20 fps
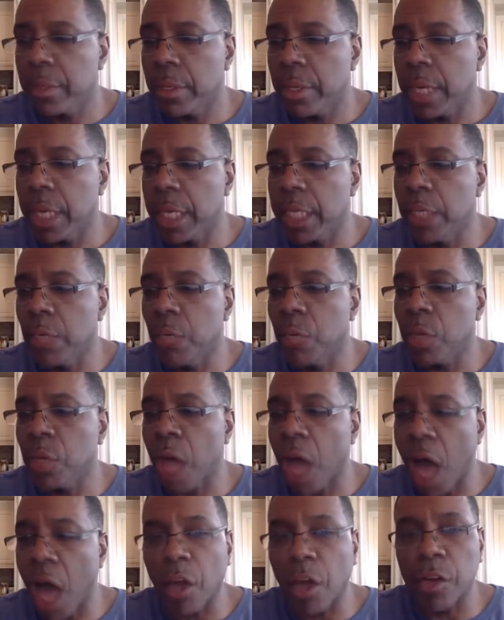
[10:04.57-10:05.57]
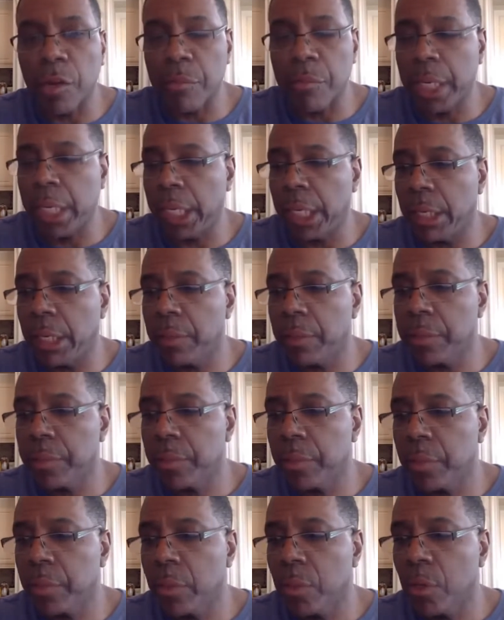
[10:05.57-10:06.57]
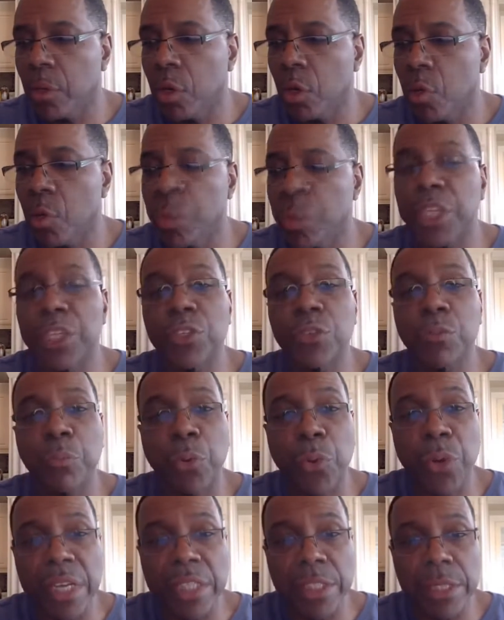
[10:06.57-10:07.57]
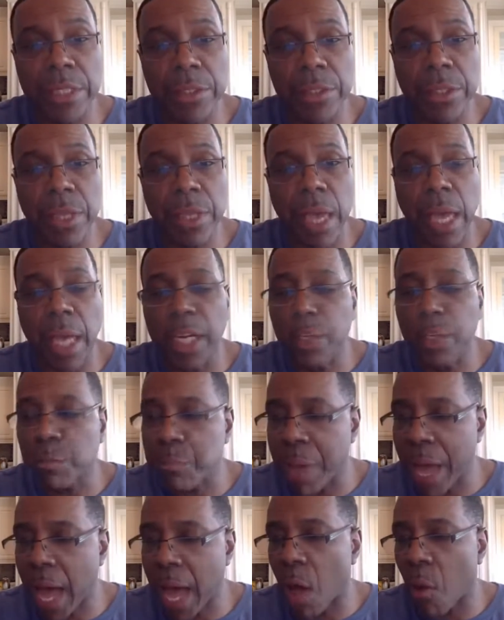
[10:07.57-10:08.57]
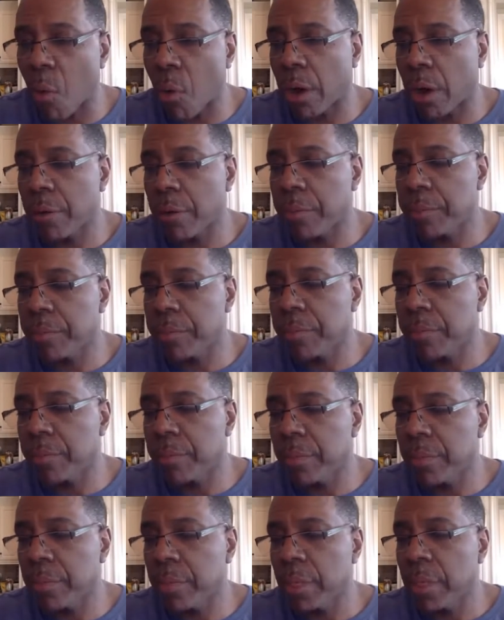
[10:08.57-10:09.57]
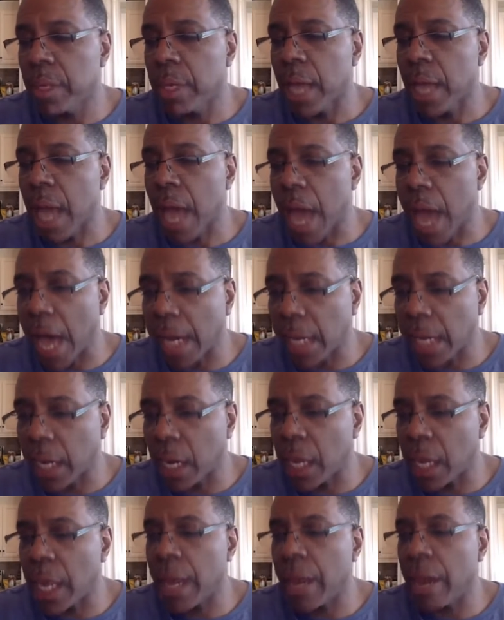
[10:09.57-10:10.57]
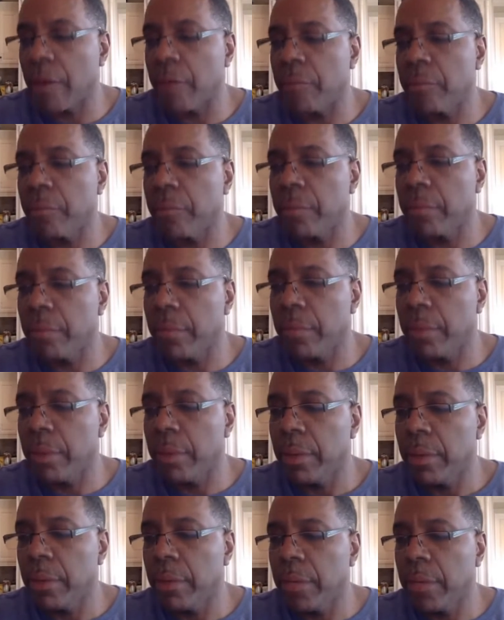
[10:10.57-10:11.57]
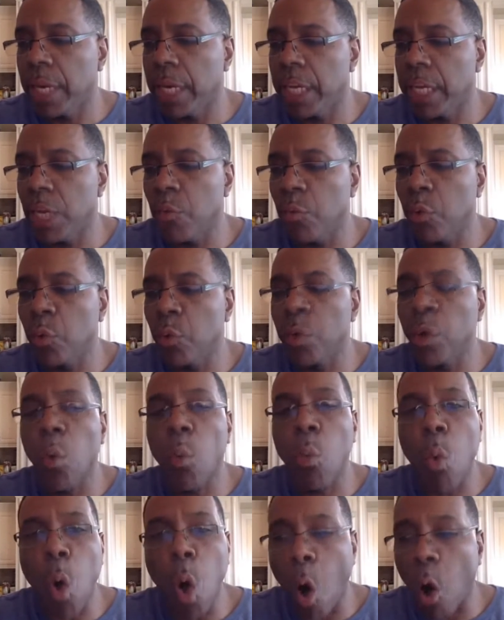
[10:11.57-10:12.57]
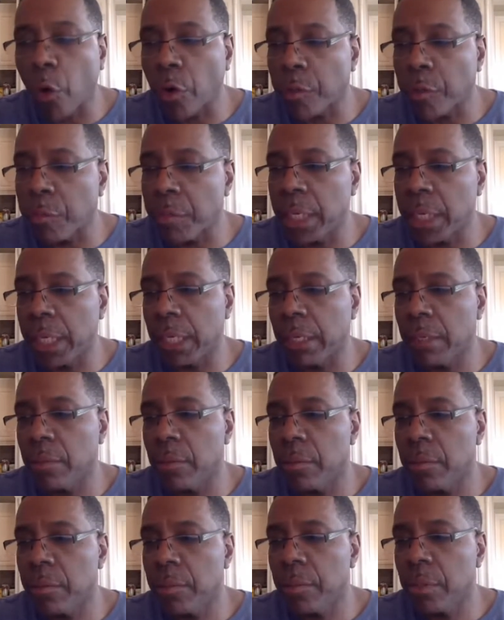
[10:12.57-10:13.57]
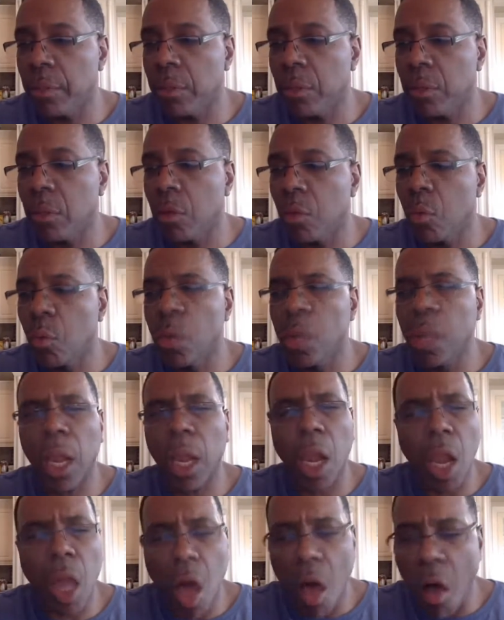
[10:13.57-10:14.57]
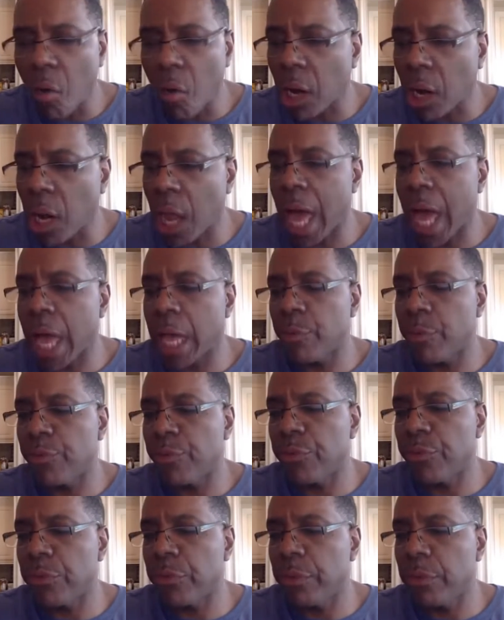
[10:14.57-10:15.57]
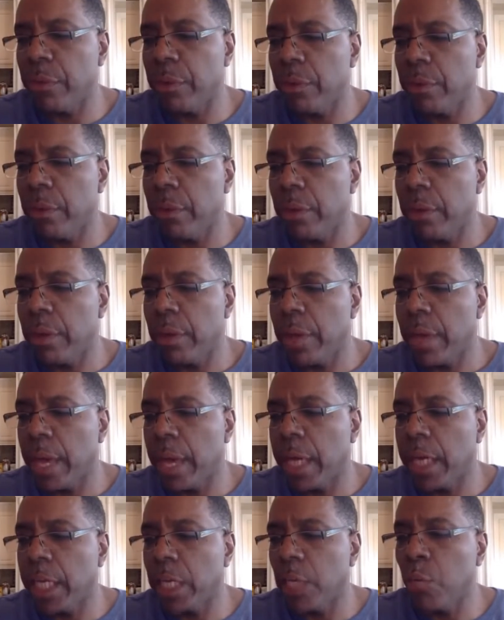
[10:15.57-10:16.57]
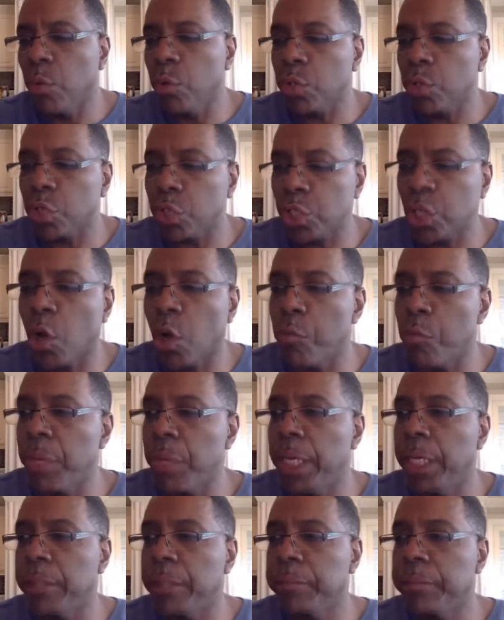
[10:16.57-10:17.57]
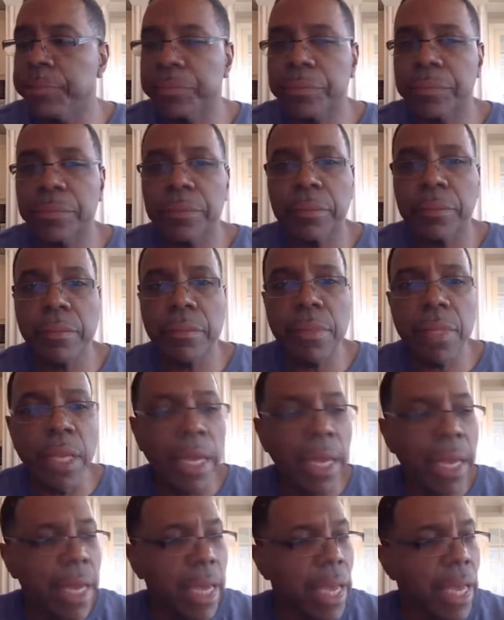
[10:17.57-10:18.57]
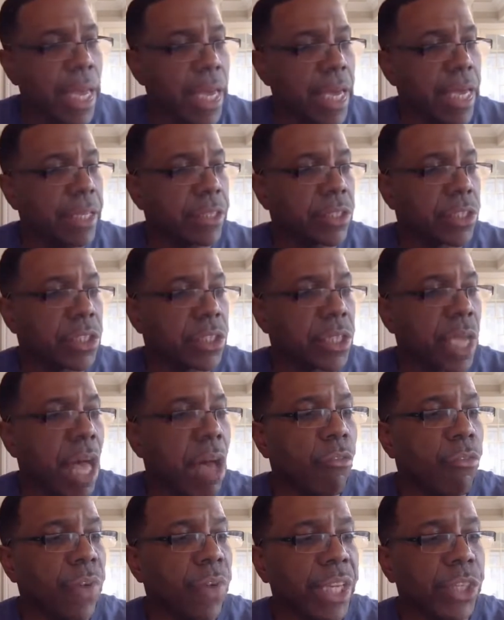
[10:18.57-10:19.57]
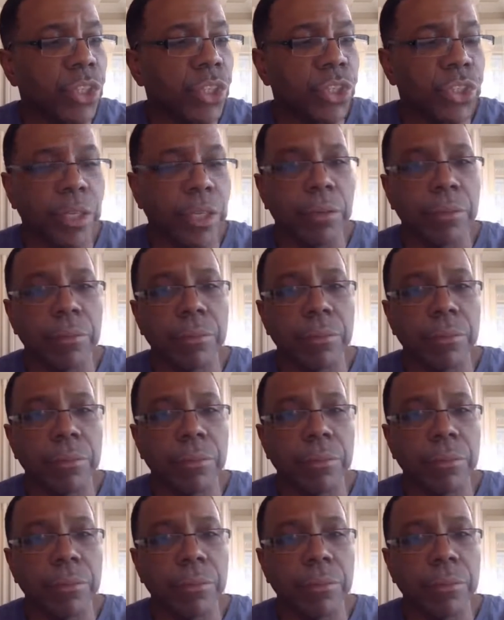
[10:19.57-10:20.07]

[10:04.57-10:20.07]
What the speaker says: and he will honor me with his presence and his power. I declare that he will reward me with long life, and he will show me his salvation.